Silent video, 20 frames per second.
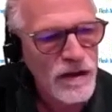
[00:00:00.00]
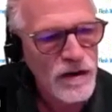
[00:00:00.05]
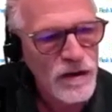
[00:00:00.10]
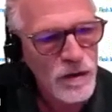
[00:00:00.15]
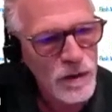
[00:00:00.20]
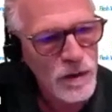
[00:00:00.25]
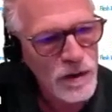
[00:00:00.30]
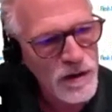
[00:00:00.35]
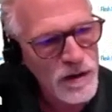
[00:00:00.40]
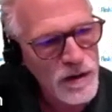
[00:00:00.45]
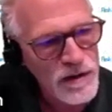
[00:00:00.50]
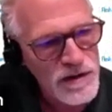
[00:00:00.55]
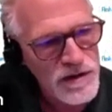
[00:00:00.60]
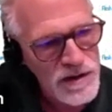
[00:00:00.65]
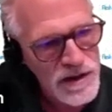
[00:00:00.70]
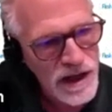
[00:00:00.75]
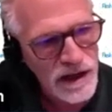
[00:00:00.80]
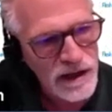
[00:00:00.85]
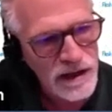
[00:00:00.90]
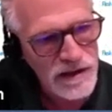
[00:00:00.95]
Nor
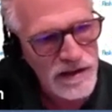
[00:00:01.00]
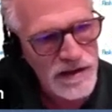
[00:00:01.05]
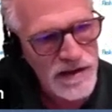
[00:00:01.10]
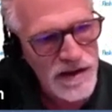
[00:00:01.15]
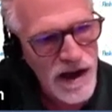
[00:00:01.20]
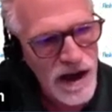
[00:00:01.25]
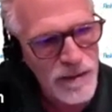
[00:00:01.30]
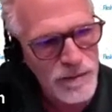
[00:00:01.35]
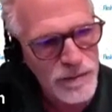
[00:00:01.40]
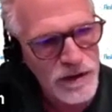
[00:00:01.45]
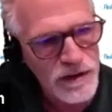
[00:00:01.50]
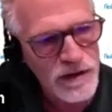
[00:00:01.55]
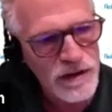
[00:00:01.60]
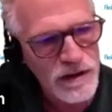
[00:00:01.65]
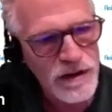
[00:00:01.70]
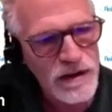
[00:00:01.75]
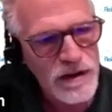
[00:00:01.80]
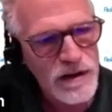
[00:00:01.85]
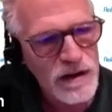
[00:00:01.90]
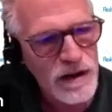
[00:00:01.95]
scaling stopped
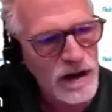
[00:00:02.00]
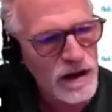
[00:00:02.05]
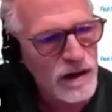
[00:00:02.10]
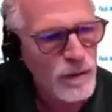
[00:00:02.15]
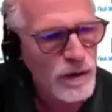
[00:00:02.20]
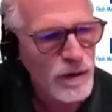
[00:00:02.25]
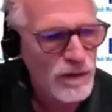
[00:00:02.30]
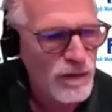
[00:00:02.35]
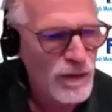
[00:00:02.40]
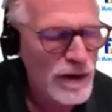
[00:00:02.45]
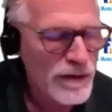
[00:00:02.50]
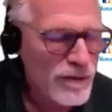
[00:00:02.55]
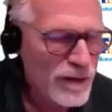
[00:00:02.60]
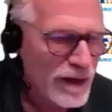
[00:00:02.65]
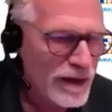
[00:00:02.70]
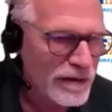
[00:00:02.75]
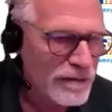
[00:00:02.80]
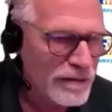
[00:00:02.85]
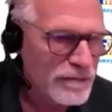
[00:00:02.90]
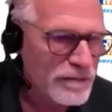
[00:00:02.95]
with
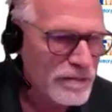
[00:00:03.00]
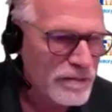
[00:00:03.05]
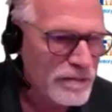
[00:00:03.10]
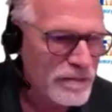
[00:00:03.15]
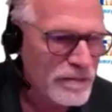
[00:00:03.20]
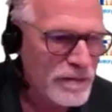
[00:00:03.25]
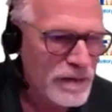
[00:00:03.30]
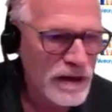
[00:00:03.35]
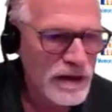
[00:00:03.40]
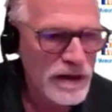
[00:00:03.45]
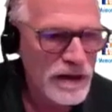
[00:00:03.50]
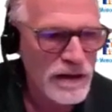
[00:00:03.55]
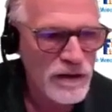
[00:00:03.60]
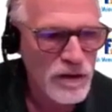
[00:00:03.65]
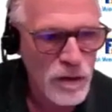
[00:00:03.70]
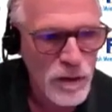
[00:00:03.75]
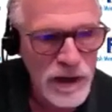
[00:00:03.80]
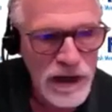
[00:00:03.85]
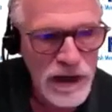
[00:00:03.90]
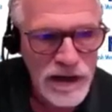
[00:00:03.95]
FinFET.
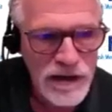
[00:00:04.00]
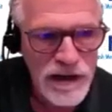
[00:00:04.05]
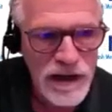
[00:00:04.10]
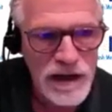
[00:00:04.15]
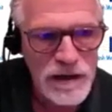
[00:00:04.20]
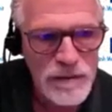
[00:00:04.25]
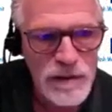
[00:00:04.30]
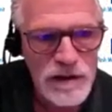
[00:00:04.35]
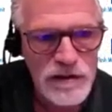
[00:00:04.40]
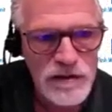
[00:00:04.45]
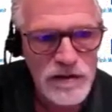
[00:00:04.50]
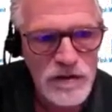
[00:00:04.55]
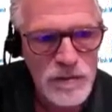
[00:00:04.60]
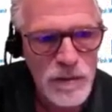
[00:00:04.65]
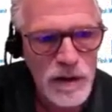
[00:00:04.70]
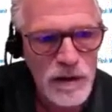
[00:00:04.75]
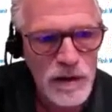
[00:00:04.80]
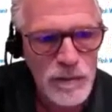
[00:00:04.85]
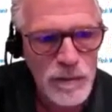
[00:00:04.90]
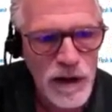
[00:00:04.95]
28 nanometer and
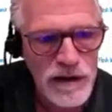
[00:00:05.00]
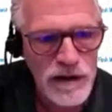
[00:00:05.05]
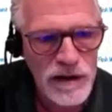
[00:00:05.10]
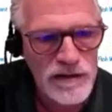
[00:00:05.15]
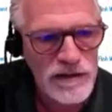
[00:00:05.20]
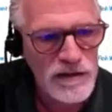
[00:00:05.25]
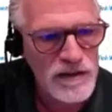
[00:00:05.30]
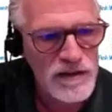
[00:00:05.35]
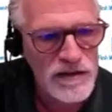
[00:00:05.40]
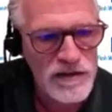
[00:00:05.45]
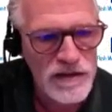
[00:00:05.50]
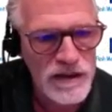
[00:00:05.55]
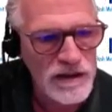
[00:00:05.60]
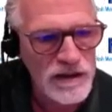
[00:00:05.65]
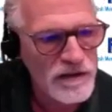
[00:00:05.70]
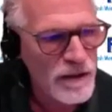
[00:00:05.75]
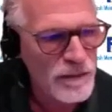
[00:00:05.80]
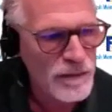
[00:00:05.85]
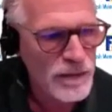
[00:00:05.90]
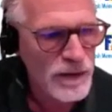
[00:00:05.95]
smaller processes
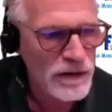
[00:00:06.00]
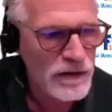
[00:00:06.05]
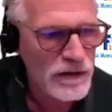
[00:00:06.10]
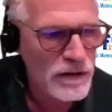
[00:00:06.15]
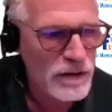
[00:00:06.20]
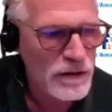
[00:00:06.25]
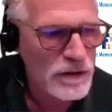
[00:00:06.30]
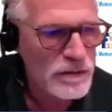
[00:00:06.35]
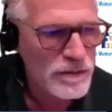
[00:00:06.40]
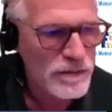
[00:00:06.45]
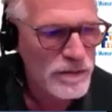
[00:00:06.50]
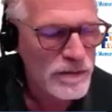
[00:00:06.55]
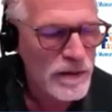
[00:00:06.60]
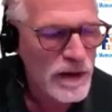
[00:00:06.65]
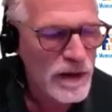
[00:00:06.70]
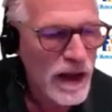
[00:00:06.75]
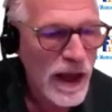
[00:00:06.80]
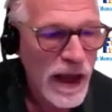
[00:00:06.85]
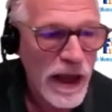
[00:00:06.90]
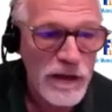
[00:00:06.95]
need something new.
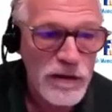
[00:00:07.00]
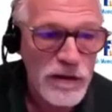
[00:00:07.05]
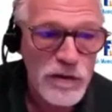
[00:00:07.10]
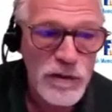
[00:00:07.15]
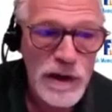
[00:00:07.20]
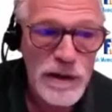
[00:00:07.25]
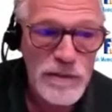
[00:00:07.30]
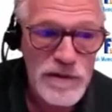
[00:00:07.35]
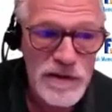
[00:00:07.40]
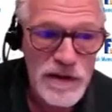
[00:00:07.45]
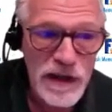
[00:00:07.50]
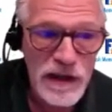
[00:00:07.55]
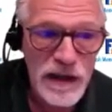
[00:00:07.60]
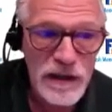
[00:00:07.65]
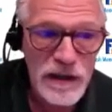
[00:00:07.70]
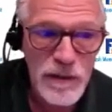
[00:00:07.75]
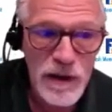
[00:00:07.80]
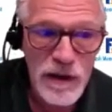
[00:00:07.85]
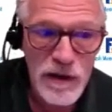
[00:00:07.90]
SRAM scaling